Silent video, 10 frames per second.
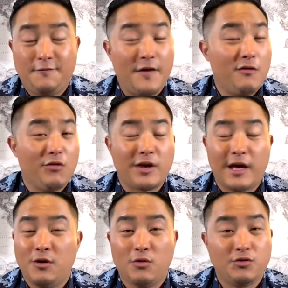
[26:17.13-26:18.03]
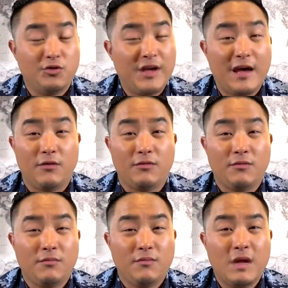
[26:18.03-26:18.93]
Pharaoh can't hold you down.
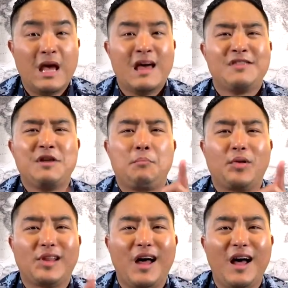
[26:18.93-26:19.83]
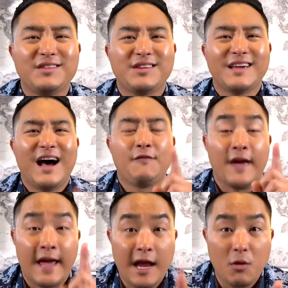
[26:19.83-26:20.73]
The plot of
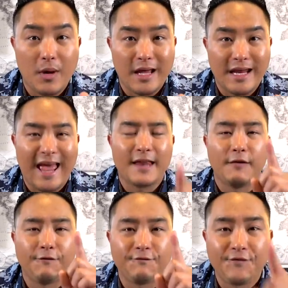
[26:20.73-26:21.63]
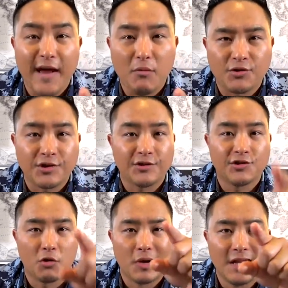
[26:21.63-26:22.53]
Herod and the Pharisees,
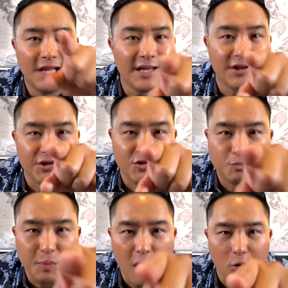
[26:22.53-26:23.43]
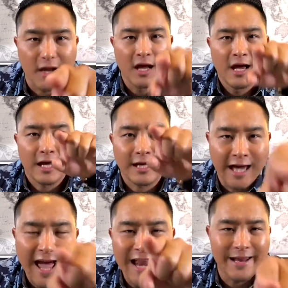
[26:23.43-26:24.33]
the religious spirit
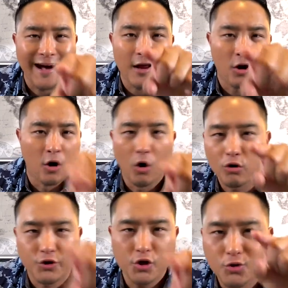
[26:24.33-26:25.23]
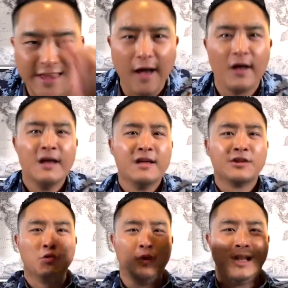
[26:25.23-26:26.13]
cannot hold you down.
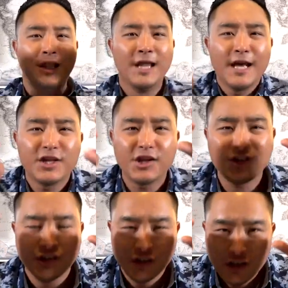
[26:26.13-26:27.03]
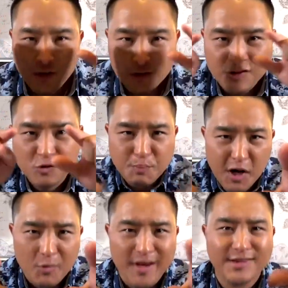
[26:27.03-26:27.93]
The religious
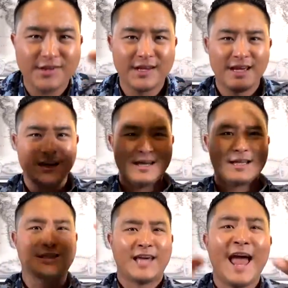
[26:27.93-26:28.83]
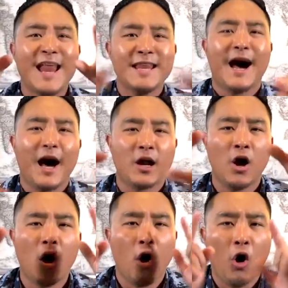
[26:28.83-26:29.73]
spirit cannot
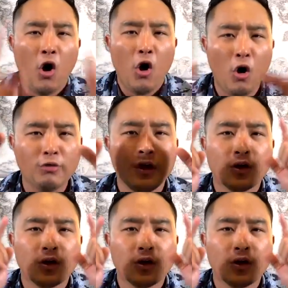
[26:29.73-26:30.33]
hold